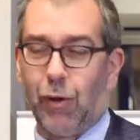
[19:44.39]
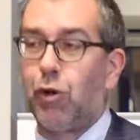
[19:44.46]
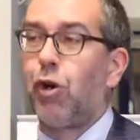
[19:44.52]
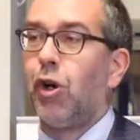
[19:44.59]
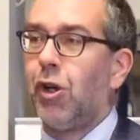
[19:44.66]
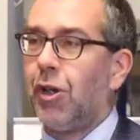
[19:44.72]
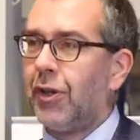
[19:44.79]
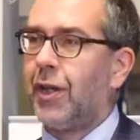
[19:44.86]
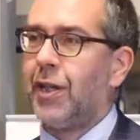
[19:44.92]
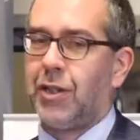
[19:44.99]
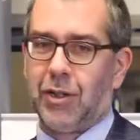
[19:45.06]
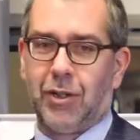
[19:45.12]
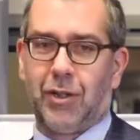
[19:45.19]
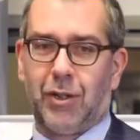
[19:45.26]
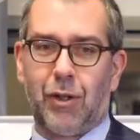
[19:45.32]
or
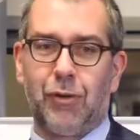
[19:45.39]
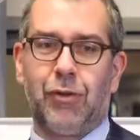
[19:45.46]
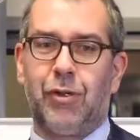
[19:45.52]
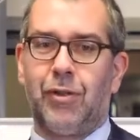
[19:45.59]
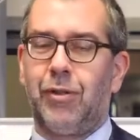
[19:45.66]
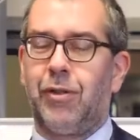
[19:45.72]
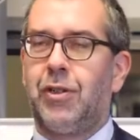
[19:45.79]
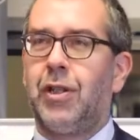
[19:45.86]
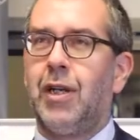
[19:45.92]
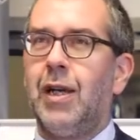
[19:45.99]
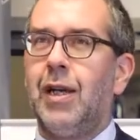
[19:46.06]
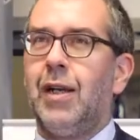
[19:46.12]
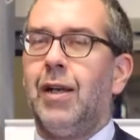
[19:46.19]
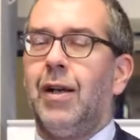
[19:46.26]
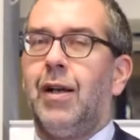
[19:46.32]
colonize continents.
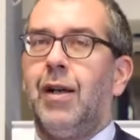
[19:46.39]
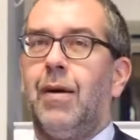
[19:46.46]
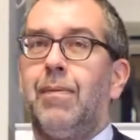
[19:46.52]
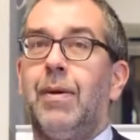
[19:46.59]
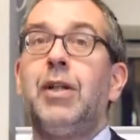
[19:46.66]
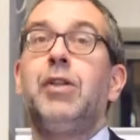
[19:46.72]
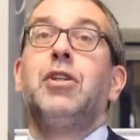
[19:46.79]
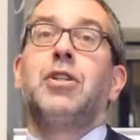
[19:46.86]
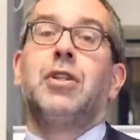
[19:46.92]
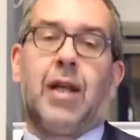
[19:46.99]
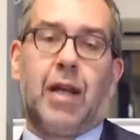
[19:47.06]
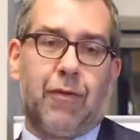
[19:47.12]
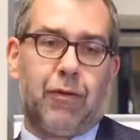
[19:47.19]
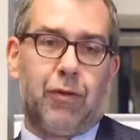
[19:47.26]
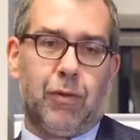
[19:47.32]
Uh, but it doesn't
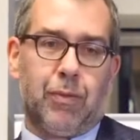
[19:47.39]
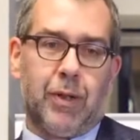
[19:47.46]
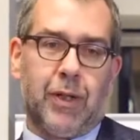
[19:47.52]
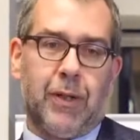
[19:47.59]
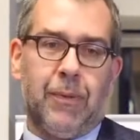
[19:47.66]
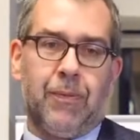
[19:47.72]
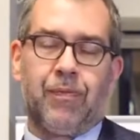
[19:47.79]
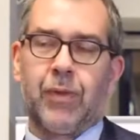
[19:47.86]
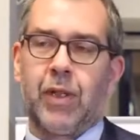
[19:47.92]
have to be.